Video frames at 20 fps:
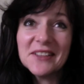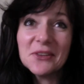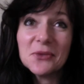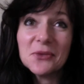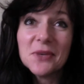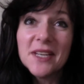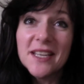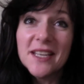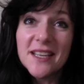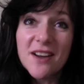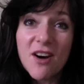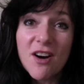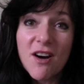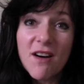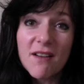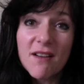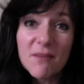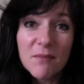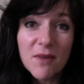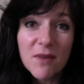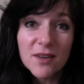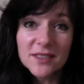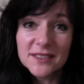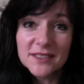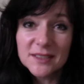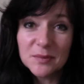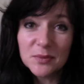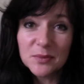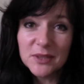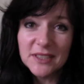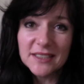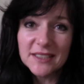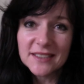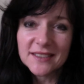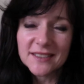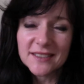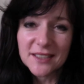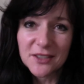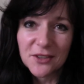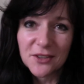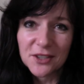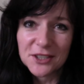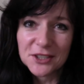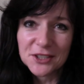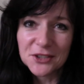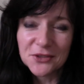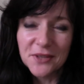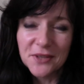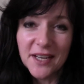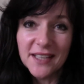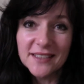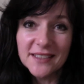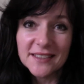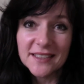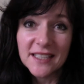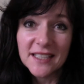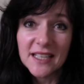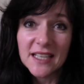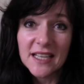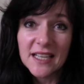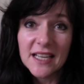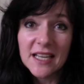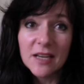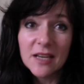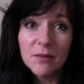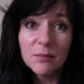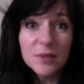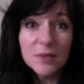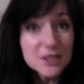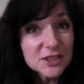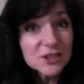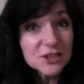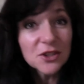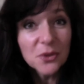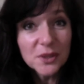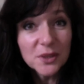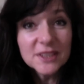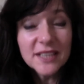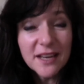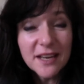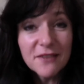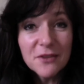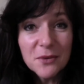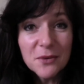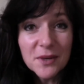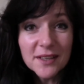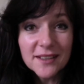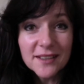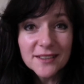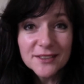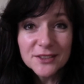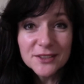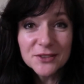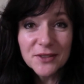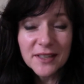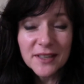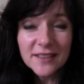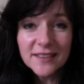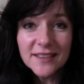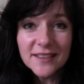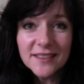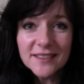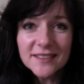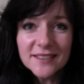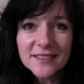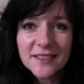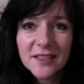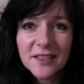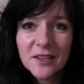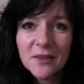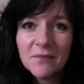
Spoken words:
we are masterpieces that God has created, but so is everyone else around us?